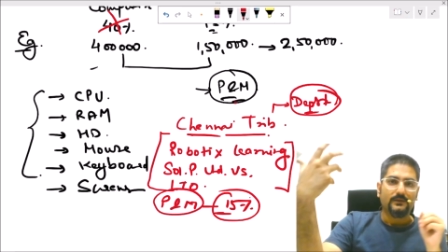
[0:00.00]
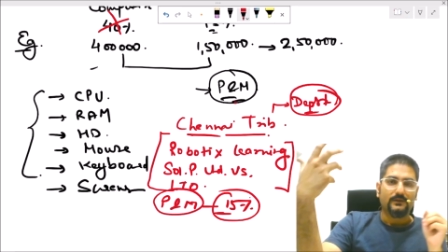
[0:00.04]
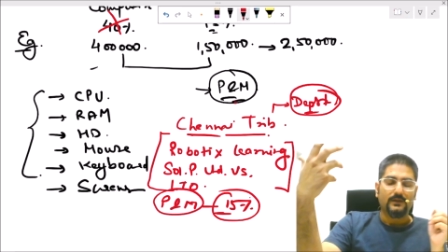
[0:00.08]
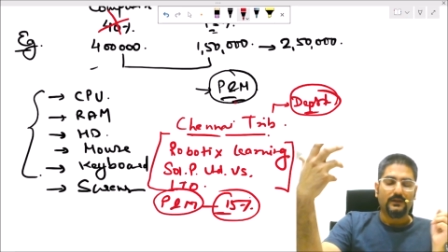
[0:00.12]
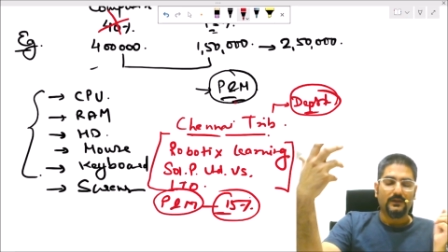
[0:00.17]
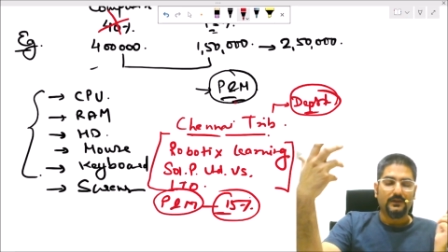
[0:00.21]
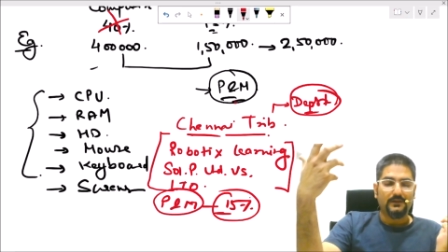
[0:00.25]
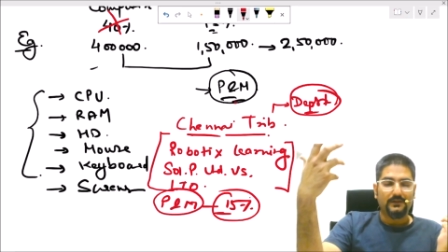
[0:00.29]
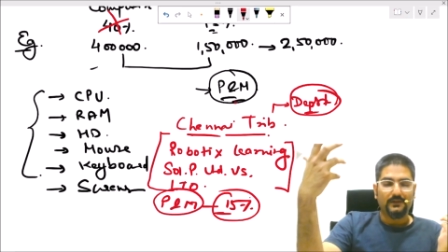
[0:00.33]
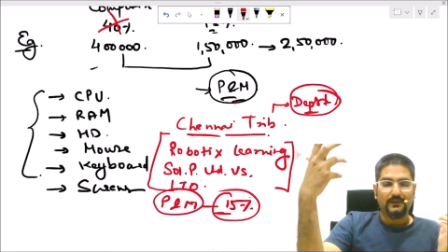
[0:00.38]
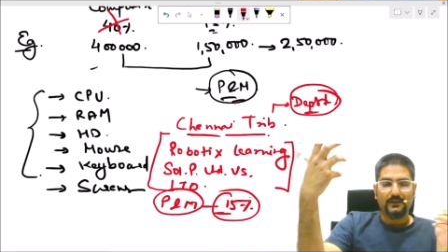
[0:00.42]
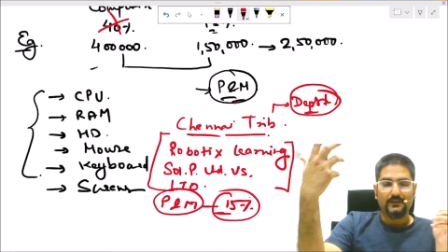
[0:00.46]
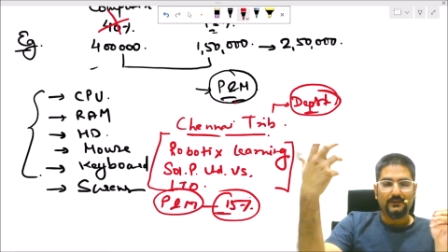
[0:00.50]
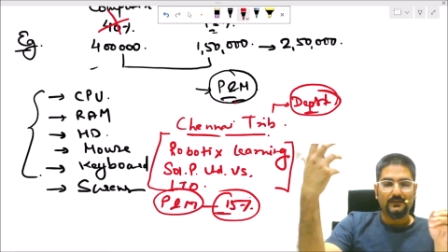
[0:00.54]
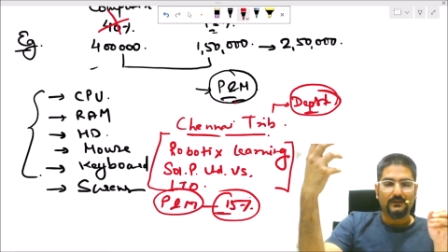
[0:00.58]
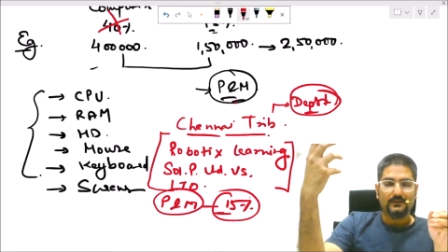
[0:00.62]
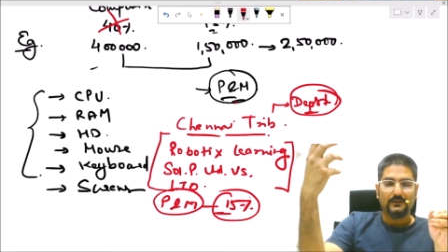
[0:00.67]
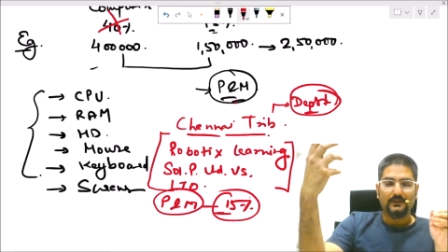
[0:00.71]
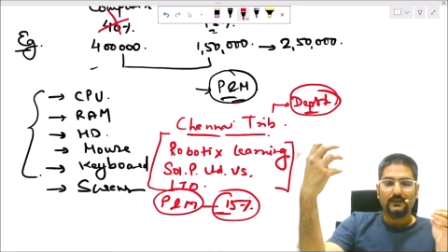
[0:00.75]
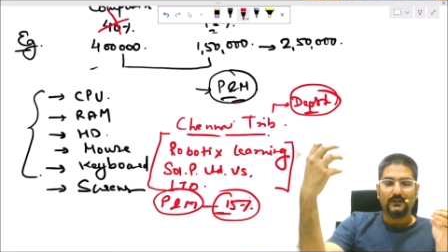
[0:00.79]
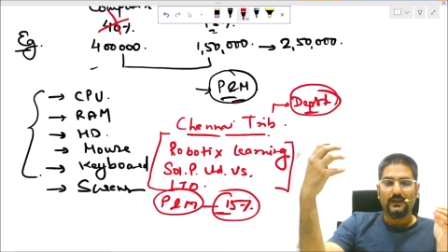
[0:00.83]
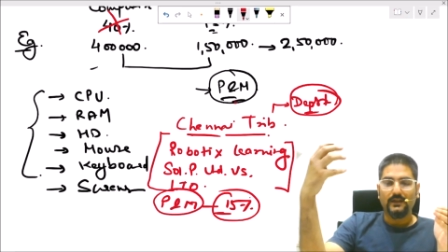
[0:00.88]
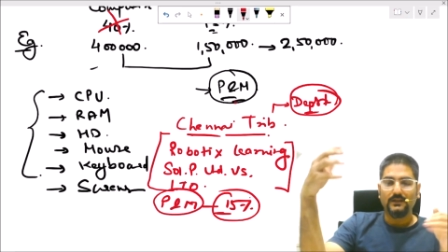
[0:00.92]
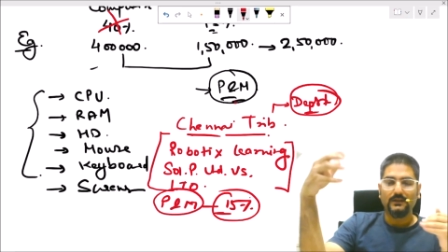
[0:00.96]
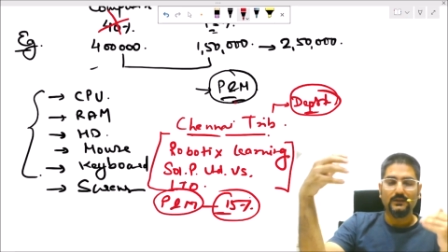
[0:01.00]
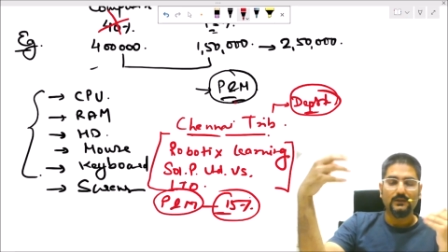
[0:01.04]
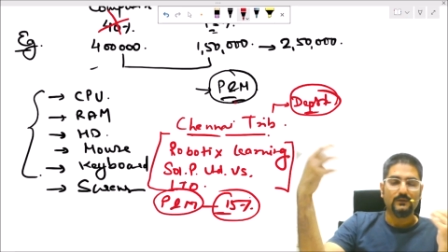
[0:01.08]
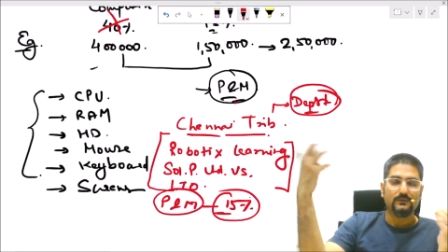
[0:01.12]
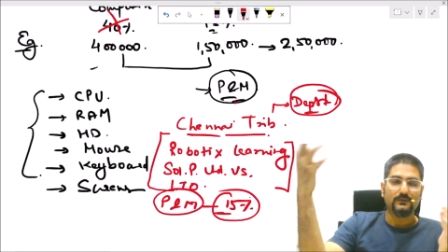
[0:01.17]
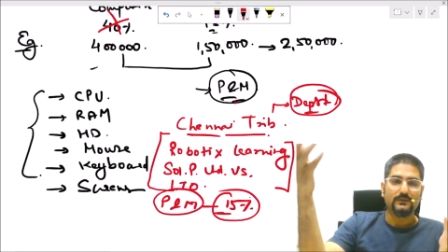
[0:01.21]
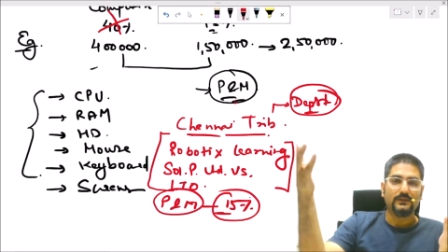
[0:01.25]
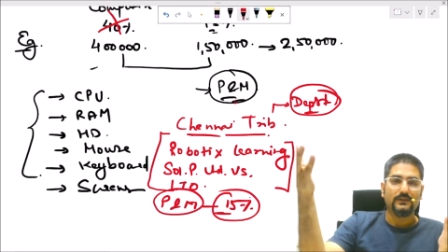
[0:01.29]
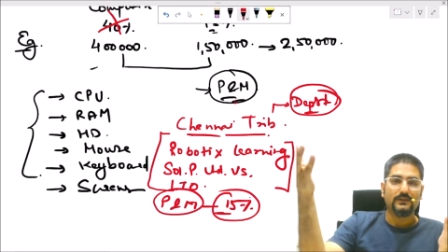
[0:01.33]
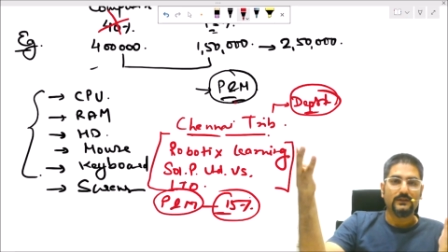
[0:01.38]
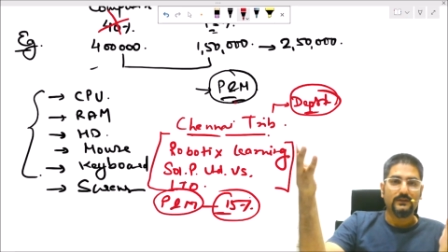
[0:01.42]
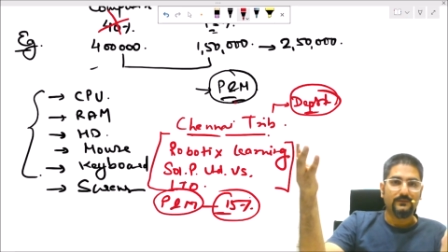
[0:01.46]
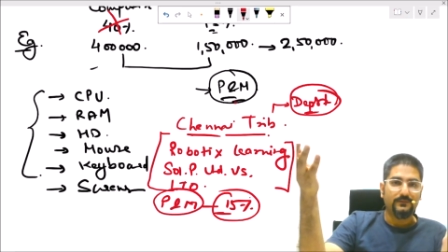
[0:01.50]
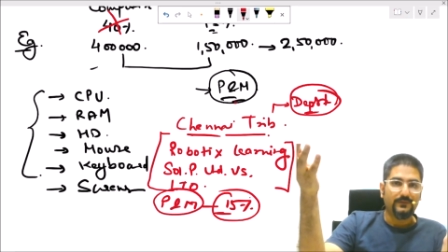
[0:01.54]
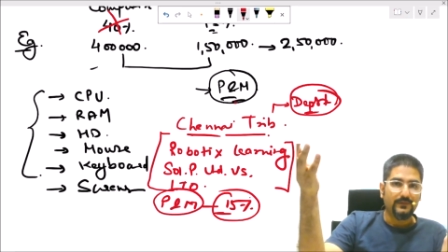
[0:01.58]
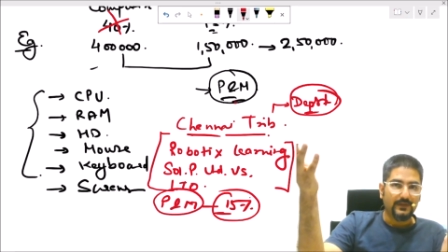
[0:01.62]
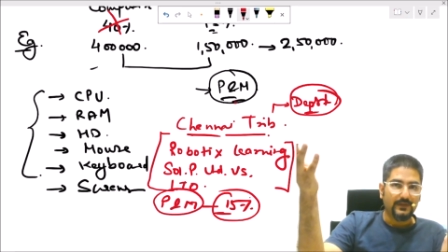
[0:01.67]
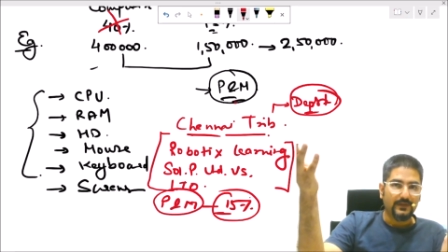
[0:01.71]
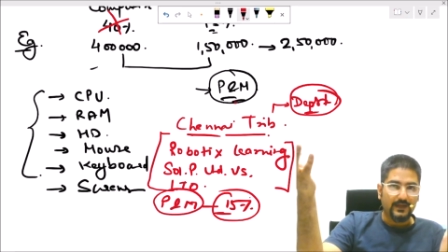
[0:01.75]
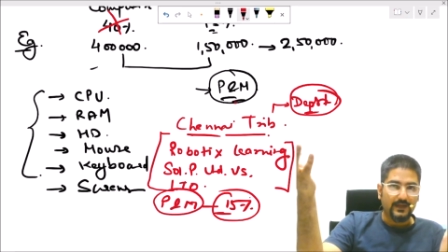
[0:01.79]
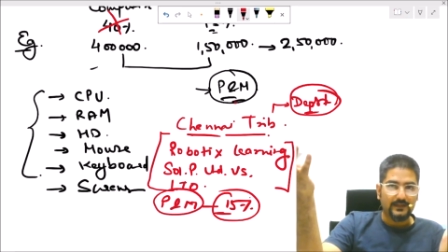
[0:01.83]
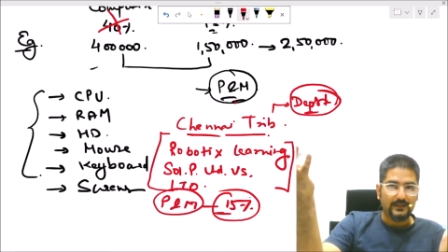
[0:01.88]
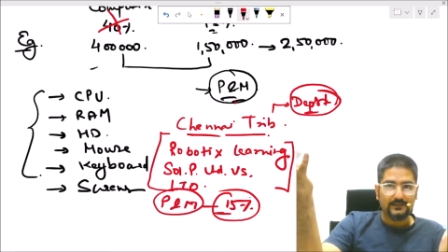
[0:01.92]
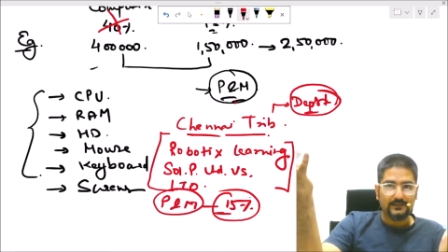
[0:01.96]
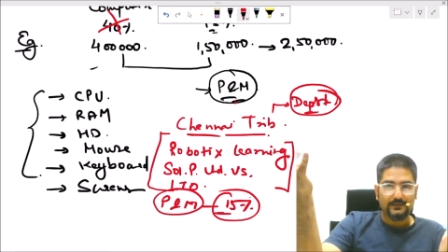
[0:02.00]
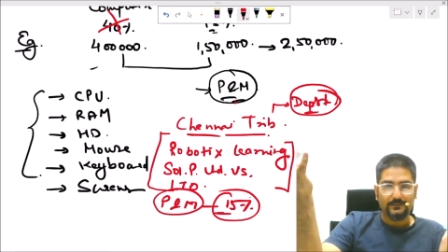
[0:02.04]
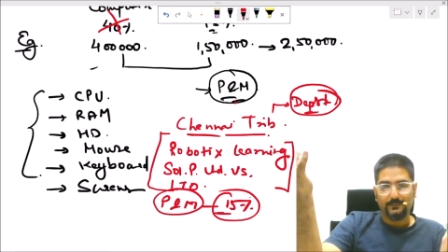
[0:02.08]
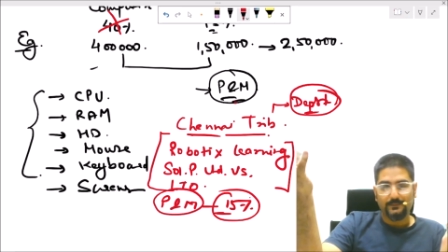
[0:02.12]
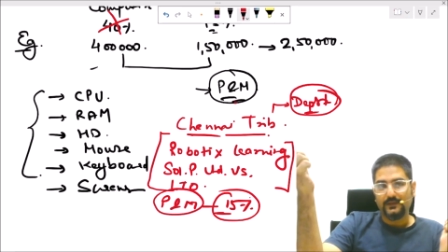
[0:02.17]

uh, in, in any of the finance